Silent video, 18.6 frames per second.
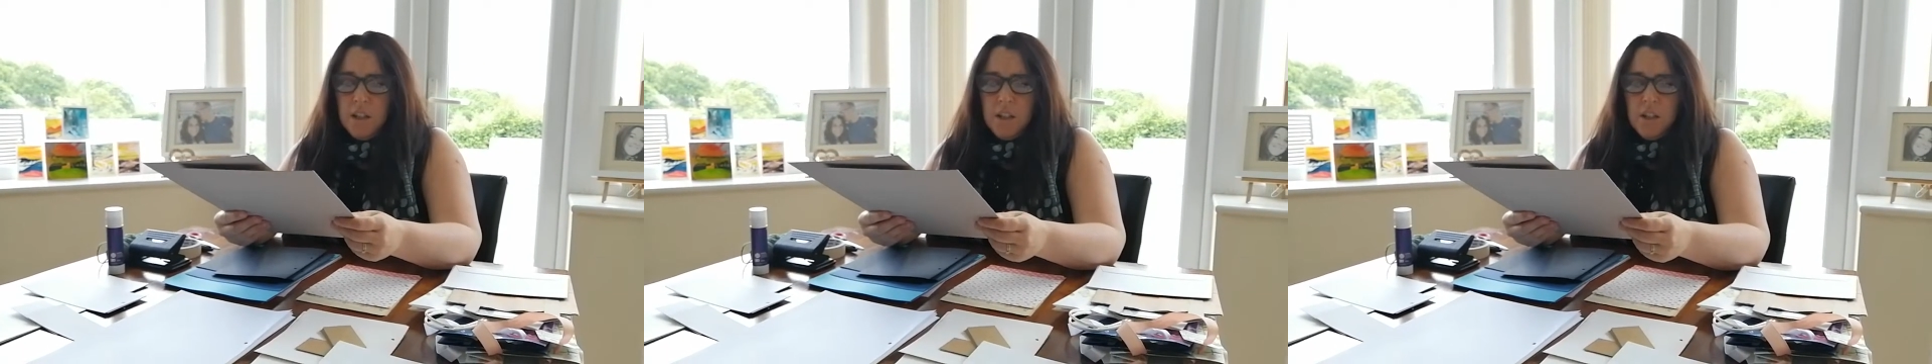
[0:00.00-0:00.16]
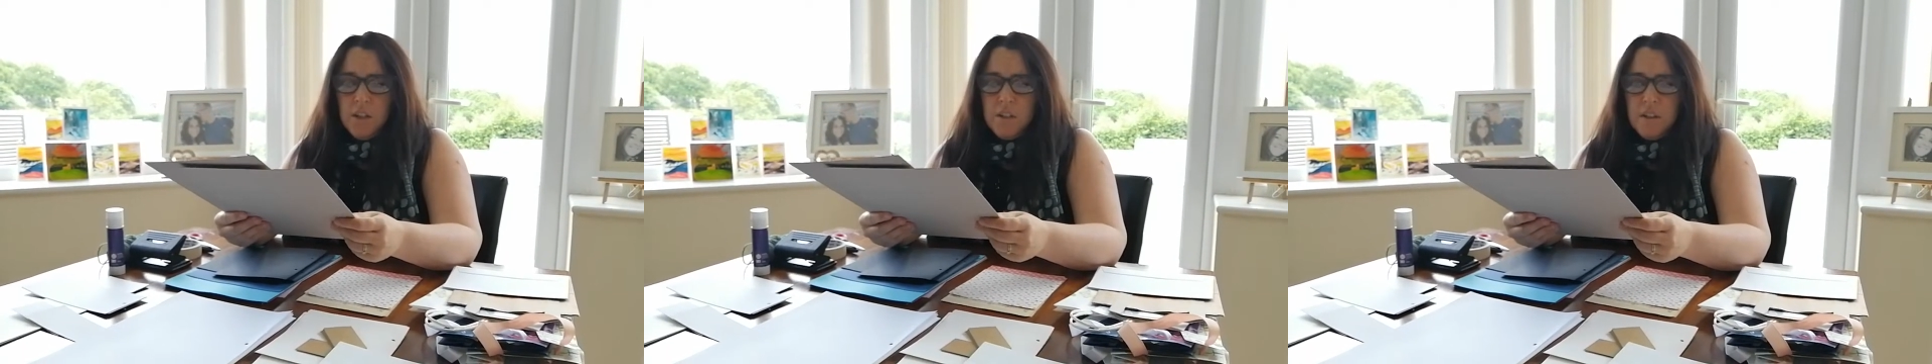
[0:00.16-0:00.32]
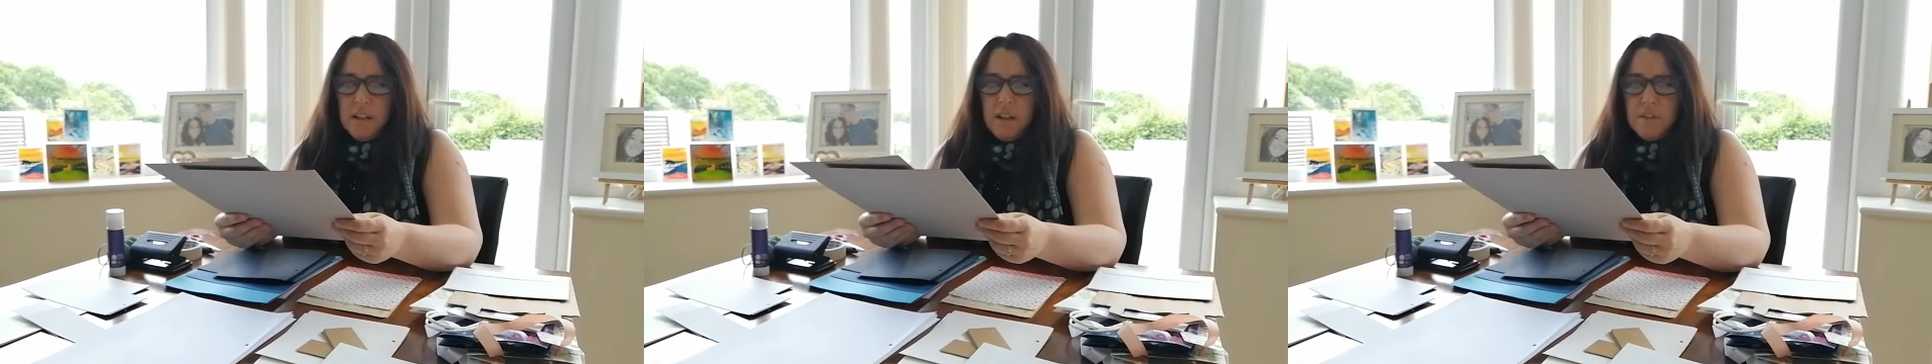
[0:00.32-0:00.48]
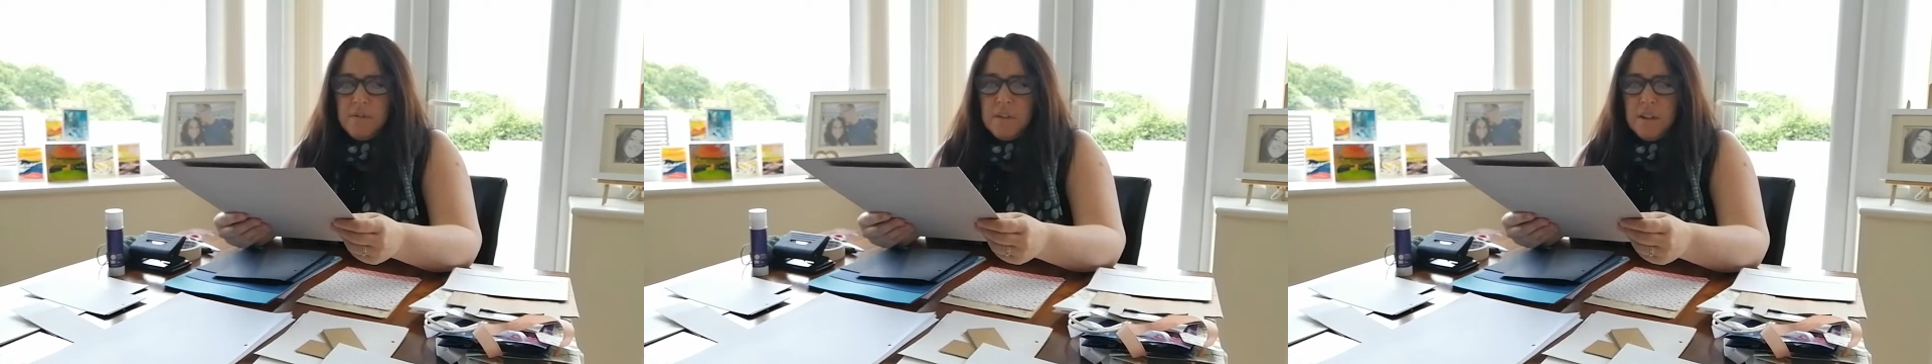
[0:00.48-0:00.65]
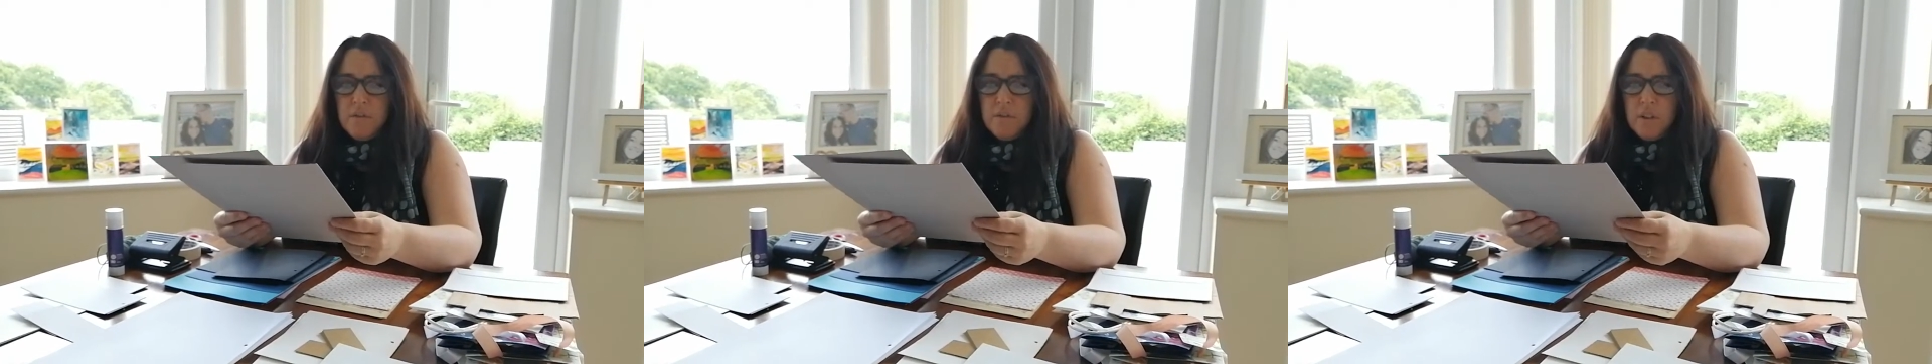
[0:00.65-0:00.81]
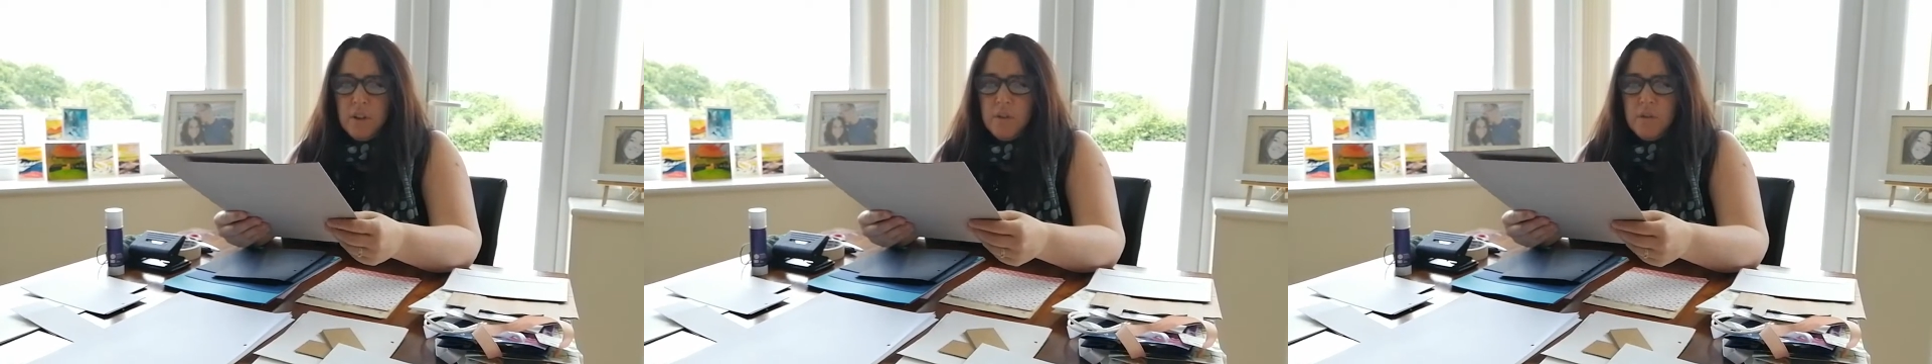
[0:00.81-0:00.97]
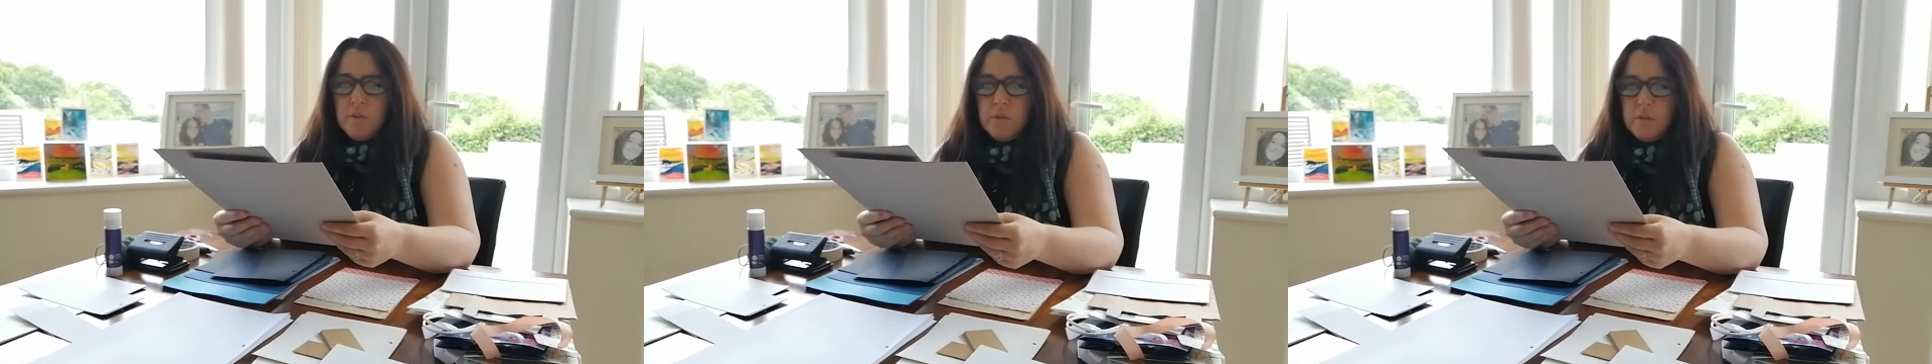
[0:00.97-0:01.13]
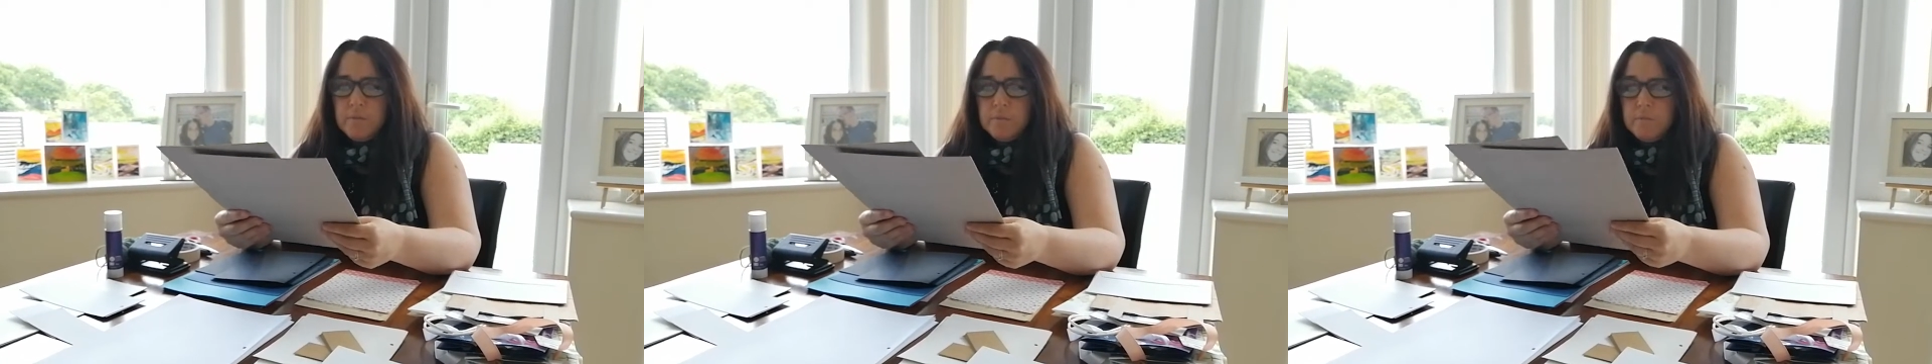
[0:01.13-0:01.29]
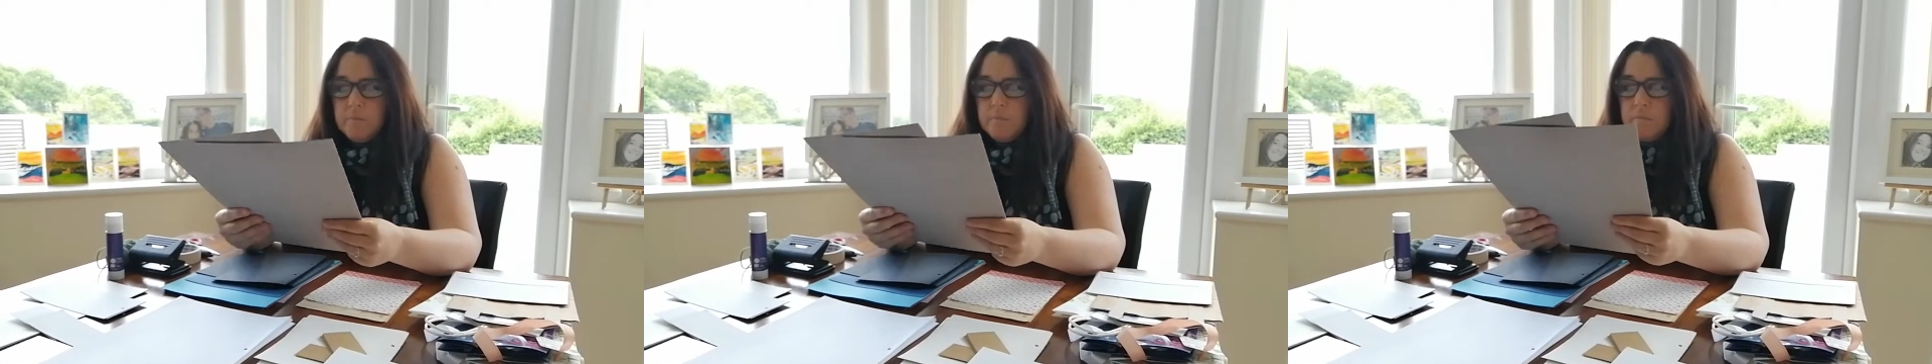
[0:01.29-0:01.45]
You don't have to have those,